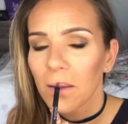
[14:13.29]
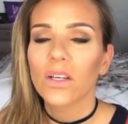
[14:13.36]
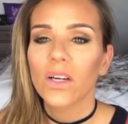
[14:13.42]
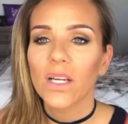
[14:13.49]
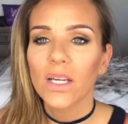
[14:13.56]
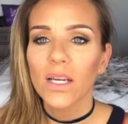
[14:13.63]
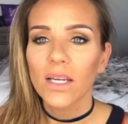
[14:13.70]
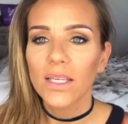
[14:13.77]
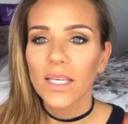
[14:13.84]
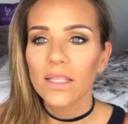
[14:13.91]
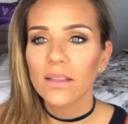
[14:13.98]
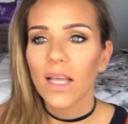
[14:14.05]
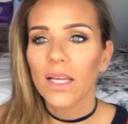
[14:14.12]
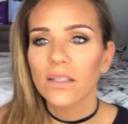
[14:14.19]
All right, I
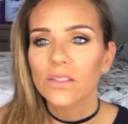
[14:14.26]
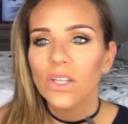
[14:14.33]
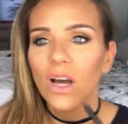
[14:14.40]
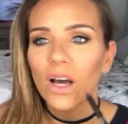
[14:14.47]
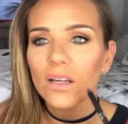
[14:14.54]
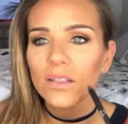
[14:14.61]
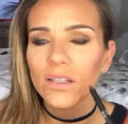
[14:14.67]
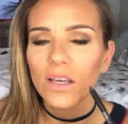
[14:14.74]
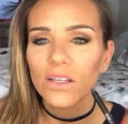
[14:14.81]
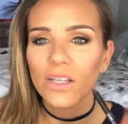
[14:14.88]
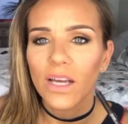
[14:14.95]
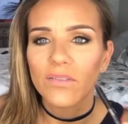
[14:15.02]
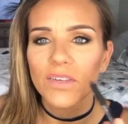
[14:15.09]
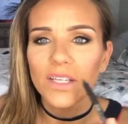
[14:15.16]
can't line and talk. Y'all are
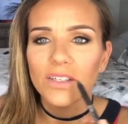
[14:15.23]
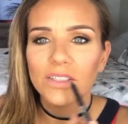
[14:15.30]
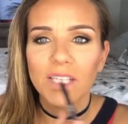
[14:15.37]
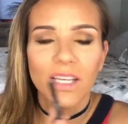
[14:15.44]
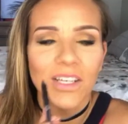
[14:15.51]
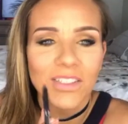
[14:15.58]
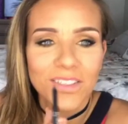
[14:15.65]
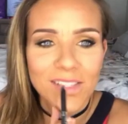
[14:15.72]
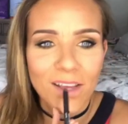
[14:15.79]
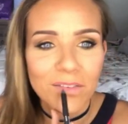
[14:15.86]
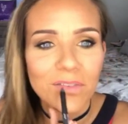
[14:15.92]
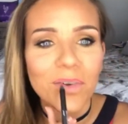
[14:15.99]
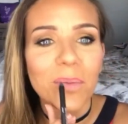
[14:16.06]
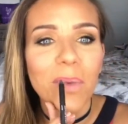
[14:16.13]
gonna have to entertain
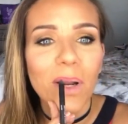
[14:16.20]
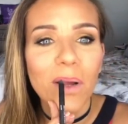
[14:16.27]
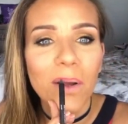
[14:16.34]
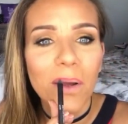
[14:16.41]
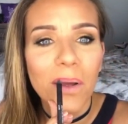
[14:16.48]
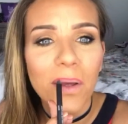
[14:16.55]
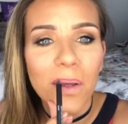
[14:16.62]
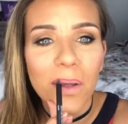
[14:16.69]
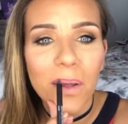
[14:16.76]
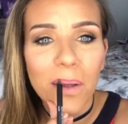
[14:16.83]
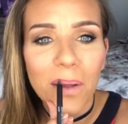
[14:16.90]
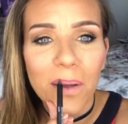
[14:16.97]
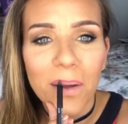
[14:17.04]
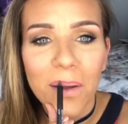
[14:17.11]
yourselves for a minute.
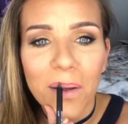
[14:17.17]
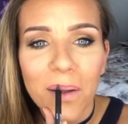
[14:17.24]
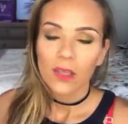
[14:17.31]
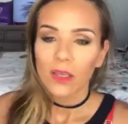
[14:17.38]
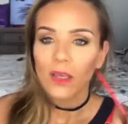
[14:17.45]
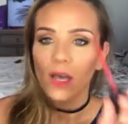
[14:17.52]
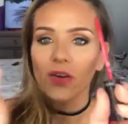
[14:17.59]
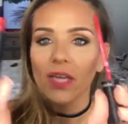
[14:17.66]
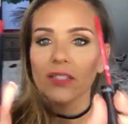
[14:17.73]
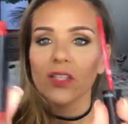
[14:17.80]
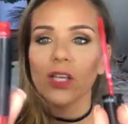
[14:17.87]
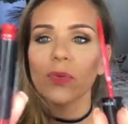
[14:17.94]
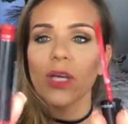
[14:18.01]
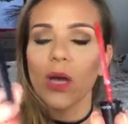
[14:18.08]
Okay,
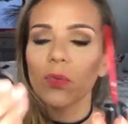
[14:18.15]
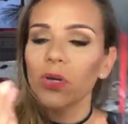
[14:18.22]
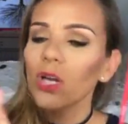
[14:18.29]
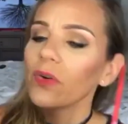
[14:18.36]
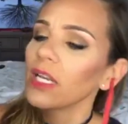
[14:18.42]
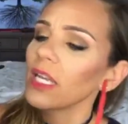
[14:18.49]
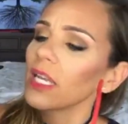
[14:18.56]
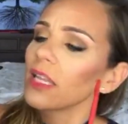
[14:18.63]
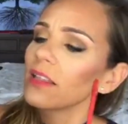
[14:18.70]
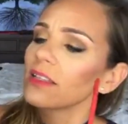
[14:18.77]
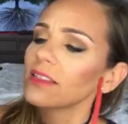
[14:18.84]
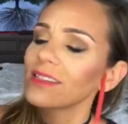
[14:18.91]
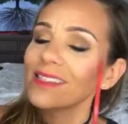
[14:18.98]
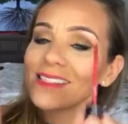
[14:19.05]
so here we go. We're going in.
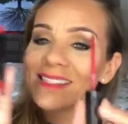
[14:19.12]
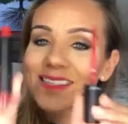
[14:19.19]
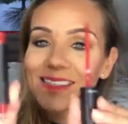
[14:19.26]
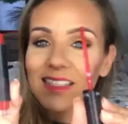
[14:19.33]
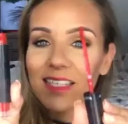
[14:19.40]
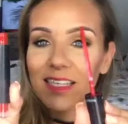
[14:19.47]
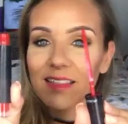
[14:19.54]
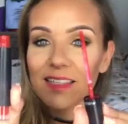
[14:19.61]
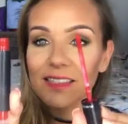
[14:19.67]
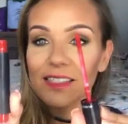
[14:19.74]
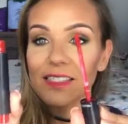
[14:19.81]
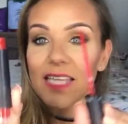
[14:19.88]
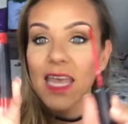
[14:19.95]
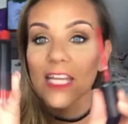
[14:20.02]
This is Sizzling. This
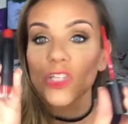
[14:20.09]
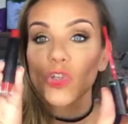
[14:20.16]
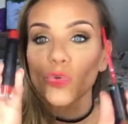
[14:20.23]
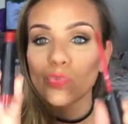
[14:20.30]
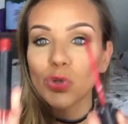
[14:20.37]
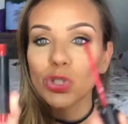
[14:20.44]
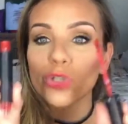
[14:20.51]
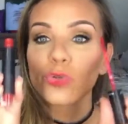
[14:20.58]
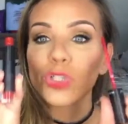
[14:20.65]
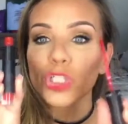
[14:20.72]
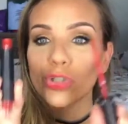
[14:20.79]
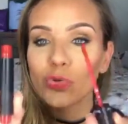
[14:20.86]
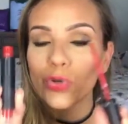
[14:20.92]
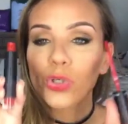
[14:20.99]
is a
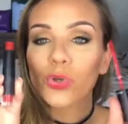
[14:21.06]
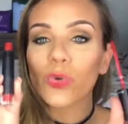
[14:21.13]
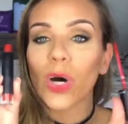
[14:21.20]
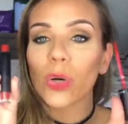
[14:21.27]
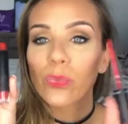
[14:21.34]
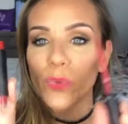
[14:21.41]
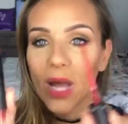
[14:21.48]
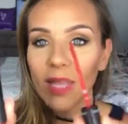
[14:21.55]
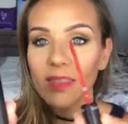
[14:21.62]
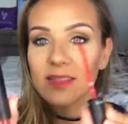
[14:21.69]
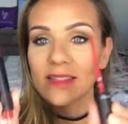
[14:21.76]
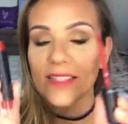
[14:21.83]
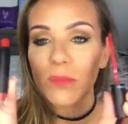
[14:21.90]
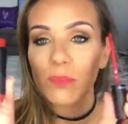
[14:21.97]
true red.
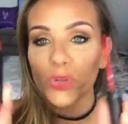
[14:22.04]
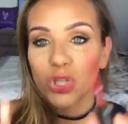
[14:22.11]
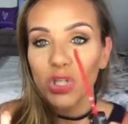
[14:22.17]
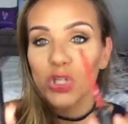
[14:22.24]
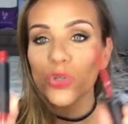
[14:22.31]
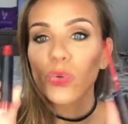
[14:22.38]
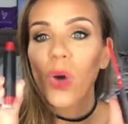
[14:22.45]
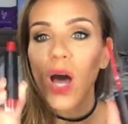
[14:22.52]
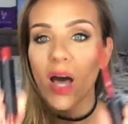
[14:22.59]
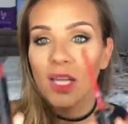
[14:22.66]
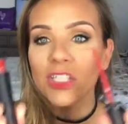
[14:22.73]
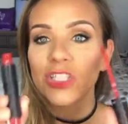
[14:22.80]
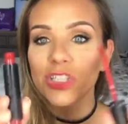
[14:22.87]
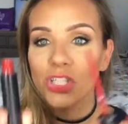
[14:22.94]
This is a blue
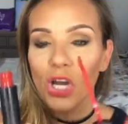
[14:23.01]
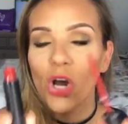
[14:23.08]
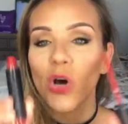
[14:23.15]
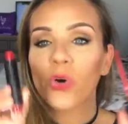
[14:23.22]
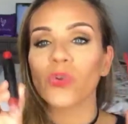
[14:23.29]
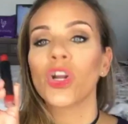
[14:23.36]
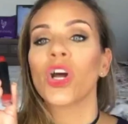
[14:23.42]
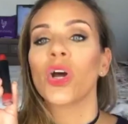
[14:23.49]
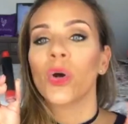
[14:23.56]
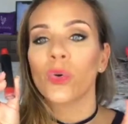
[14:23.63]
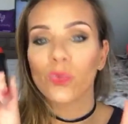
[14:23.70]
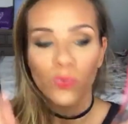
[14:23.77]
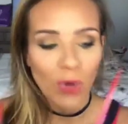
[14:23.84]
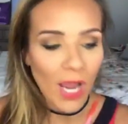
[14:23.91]
undertone
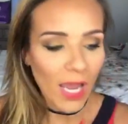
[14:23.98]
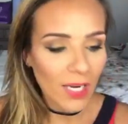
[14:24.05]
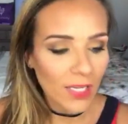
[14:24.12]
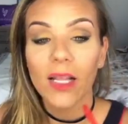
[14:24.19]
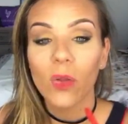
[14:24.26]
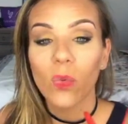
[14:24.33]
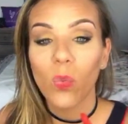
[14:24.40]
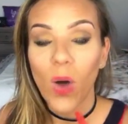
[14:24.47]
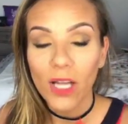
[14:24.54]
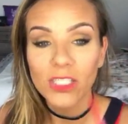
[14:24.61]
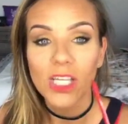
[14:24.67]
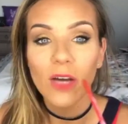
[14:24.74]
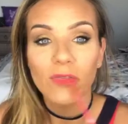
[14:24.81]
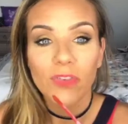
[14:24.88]
red.
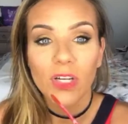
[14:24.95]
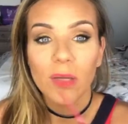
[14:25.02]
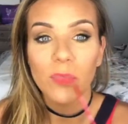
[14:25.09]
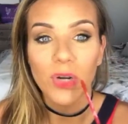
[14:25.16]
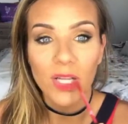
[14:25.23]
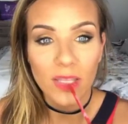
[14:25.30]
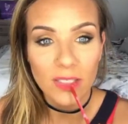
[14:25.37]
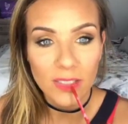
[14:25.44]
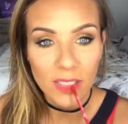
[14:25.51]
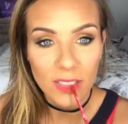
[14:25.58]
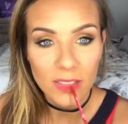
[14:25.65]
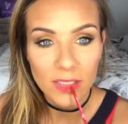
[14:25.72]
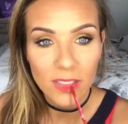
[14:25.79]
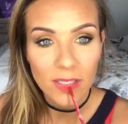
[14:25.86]
Watch how freaking pretty this
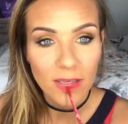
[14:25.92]
is.